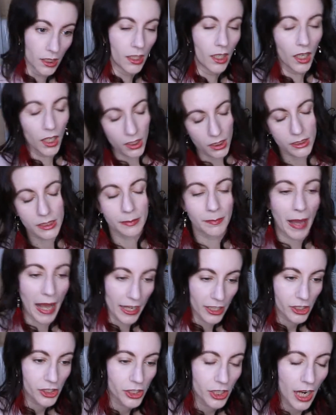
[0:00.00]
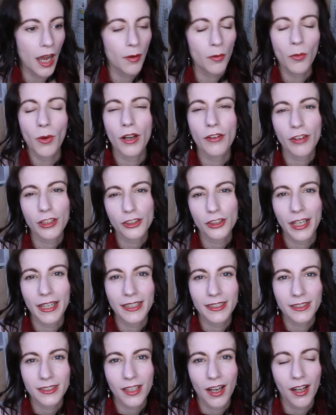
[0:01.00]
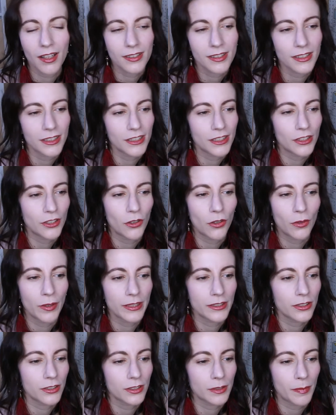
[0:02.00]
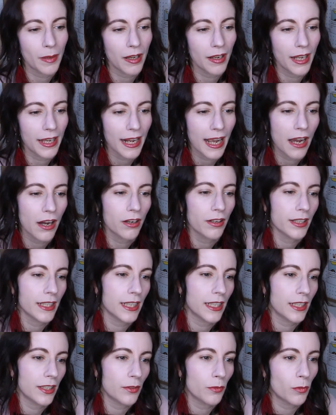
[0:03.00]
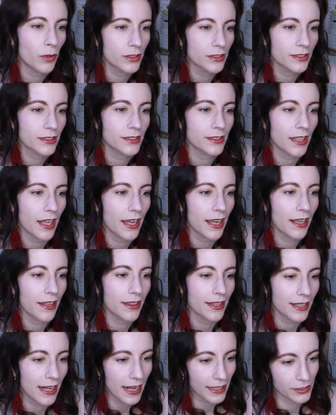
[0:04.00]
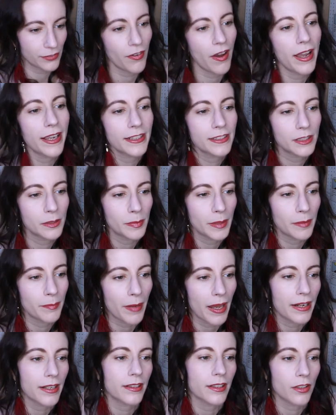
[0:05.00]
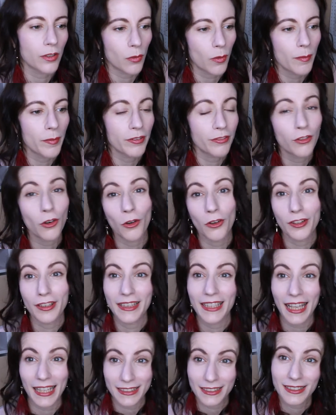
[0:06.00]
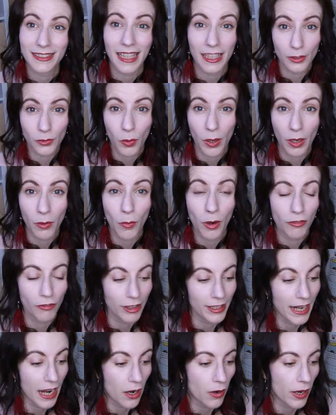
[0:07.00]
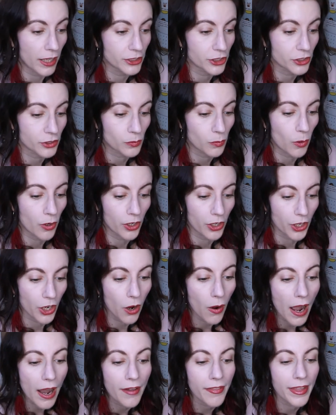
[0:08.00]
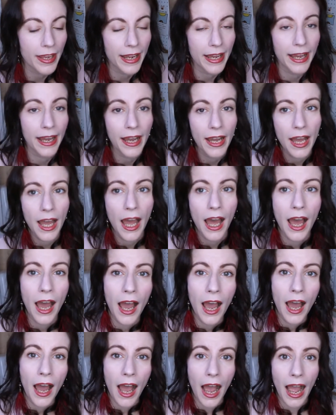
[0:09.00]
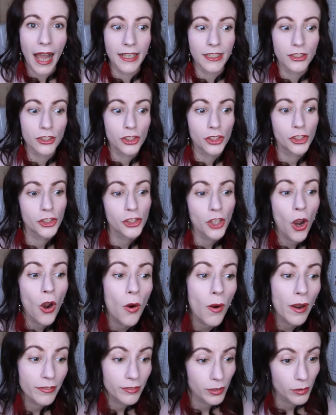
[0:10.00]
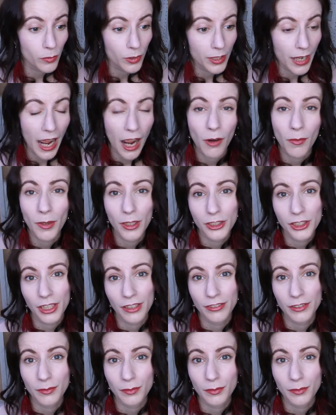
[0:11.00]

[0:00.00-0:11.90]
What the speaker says: Hulk smash. One of our trainers, Carlton, always talks about like how he wants like the next fight to be better than the one before, and that's what I want right now. I just want to go out there and show everyone how much I've